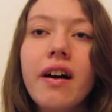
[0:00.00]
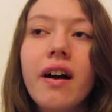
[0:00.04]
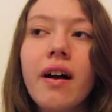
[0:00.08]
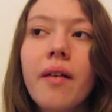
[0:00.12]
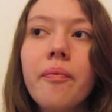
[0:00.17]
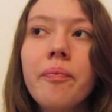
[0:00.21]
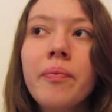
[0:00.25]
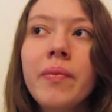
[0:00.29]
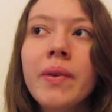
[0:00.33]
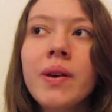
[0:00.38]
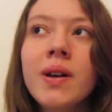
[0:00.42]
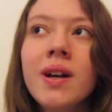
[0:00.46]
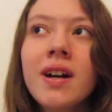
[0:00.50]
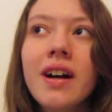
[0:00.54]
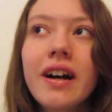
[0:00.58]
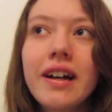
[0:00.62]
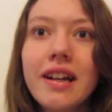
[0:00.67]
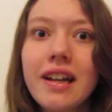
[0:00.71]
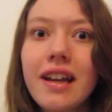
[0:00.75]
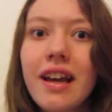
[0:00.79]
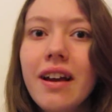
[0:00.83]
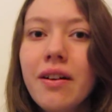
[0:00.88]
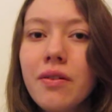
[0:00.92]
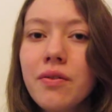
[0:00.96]
Um,
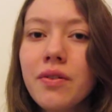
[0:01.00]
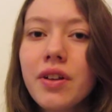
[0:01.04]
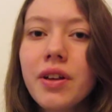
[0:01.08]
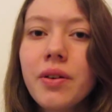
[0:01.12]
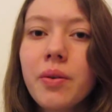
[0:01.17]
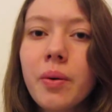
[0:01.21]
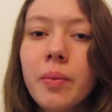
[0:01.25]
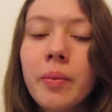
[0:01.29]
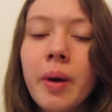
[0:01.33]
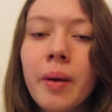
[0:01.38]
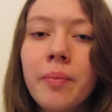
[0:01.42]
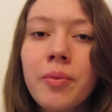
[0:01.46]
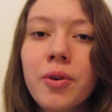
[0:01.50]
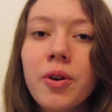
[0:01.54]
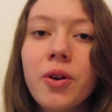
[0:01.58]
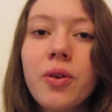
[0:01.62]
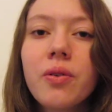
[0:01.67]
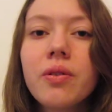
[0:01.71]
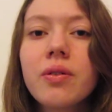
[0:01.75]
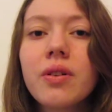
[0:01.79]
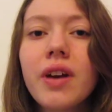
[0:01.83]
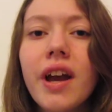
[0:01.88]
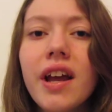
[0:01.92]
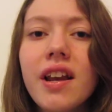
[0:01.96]
I can't really remember who
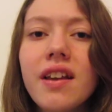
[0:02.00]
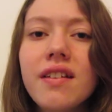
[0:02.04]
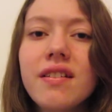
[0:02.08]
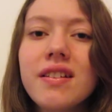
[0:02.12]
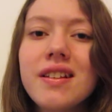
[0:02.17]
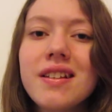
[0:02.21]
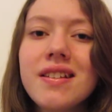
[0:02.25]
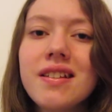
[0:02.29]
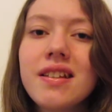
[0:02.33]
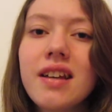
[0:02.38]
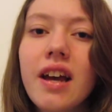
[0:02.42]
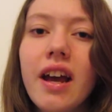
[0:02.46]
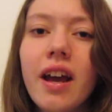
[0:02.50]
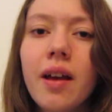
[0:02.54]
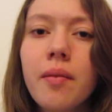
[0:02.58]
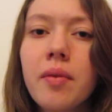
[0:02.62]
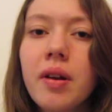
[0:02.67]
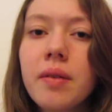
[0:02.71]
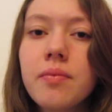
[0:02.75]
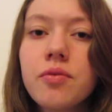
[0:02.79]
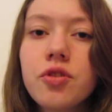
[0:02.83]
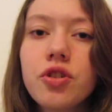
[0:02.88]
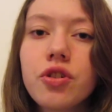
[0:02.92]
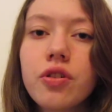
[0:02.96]
created this tag
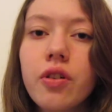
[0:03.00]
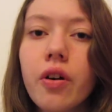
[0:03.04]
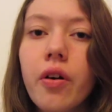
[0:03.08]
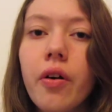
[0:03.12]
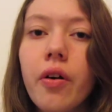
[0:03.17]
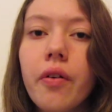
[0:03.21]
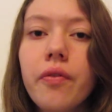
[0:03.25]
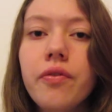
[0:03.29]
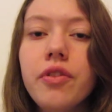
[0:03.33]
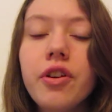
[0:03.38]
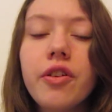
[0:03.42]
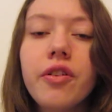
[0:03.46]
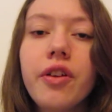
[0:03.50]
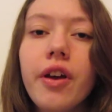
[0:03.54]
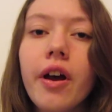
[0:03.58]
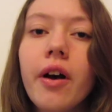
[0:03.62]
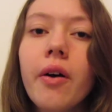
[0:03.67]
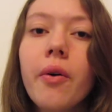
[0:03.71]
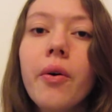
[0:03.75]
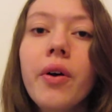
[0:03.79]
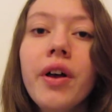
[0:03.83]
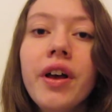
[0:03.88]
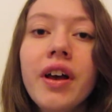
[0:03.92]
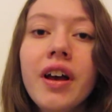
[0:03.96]
but I'm sure all of you
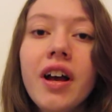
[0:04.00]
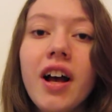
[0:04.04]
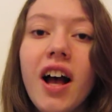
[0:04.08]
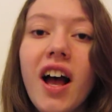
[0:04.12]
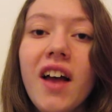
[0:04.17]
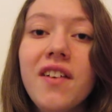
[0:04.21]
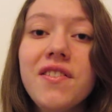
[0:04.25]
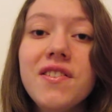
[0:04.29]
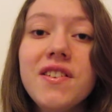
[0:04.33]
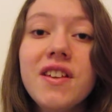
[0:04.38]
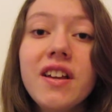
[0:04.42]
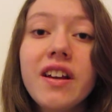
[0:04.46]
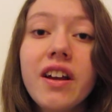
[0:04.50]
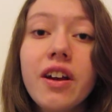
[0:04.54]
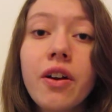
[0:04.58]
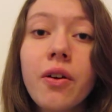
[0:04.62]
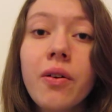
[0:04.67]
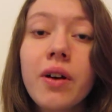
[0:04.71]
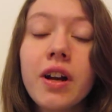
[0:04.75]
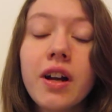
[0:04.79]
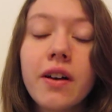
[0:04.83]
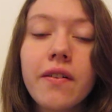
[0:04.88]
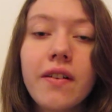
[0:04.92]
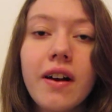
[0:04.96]
know. I've seen it
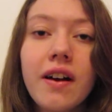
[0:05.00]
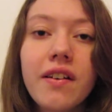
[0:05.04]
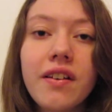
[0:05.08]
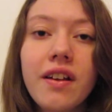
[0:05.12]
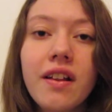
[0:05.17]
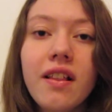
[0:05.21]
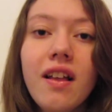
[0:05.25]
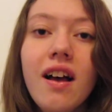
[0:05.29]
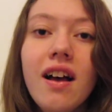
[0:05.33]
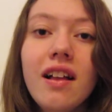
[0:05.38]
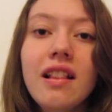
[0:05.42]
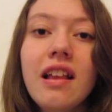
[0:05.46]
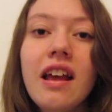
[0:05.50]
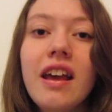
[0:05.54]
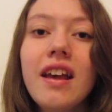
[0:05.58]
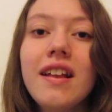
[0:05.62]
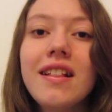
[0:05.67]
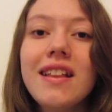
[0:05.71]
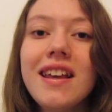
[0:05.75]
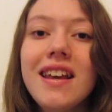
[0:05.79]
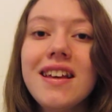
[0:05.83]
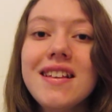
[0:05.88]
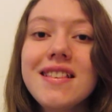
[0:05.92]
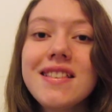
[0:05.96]
going around a lot
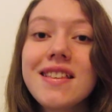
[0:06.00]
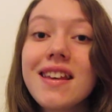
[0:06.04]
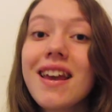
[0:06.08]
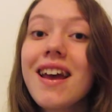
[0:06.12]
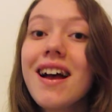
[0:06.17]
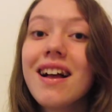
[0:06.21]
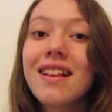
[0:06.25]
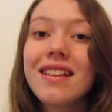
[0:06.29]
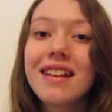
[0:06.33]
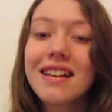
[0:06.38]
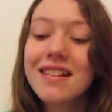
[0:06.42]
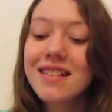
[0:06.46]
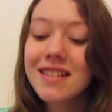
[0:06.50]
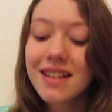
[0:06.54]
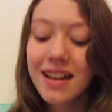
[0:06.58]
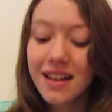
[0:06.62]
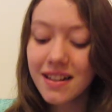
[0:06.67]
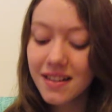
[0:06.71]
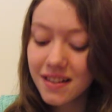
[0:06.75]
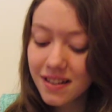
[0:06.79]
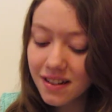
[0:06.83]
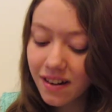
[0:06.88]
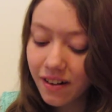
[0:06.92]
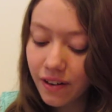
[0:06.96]
lately so yeah, let's get
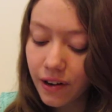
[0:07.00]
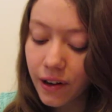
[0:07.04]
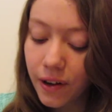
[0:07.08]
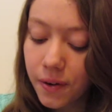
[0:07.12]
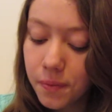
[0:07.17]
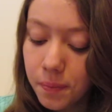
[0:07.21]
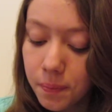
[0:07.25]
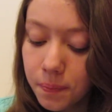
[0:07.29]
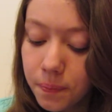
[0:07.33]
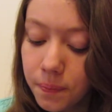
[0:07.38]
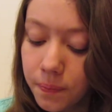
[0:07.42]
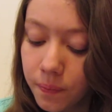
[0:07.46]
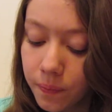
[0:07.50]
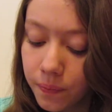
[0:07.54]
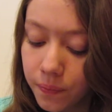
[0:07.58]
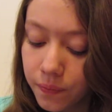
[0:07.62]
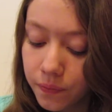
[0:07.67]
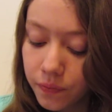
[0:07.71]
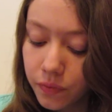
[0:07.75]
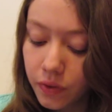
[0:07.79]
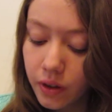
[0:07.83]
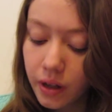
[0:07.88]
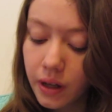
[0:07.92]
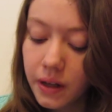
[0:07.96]
started.
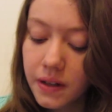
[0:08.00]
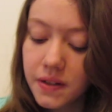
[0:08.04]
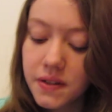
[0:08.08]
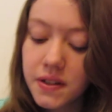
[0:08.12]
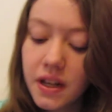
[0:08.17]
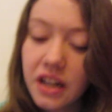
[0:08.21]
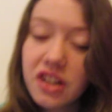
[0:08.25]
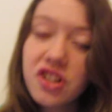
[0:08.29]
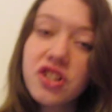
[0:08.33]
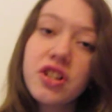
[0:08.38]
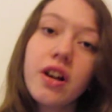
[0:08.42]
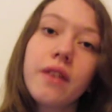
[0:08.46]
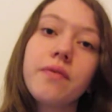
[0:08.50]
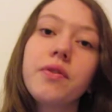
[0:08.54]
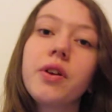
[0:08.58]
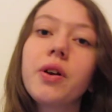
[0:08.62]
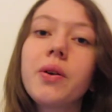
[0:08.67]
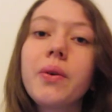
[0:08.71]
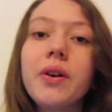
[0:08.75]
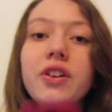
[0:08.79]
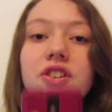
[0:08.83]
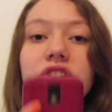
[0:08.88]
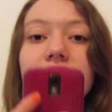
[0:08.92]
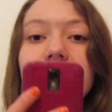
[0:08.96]
So I just have the
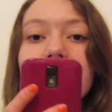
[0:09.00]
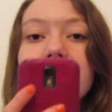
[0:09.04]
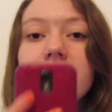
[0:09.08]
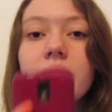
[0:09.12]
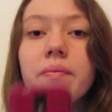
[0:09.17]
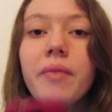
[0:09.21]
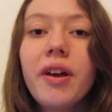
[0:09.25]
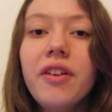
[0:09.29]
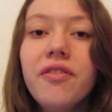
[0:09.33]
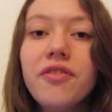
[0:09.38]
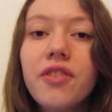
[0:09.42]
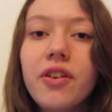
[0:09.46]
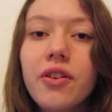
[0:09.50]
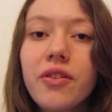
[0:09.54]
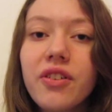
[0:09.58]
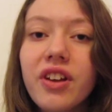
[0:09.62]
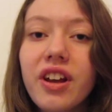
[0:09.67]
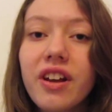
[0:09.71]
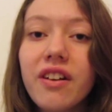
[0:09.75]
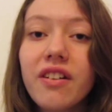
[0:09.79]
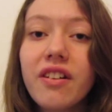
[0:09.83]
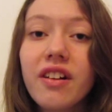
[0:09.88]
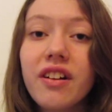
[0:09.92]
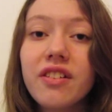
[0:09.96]
questions on my phone
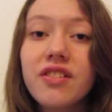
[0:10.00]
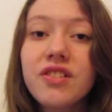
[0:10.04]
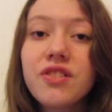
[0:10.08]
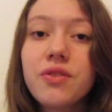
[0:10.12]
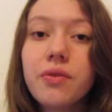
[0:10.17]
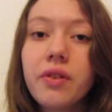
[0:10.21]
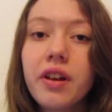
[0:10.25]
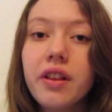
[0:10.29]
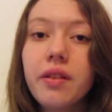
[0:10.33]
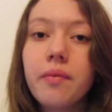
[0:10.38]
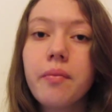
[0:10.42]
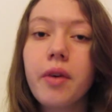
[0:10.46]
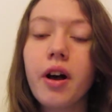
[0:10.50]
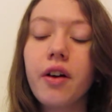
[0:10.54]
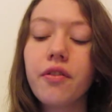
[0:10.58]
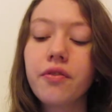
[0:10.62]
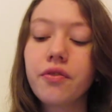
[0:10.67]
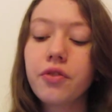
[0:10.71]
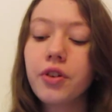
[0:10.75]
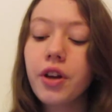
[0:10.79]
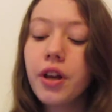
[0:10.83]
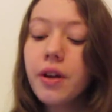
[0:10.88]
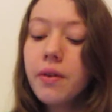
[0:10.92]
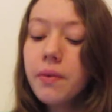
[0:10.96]
here and I'll just read them off
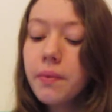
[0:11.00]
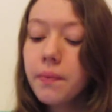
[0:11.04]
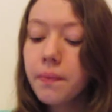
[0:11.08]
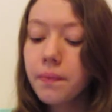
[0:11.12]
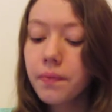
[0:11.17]
for you.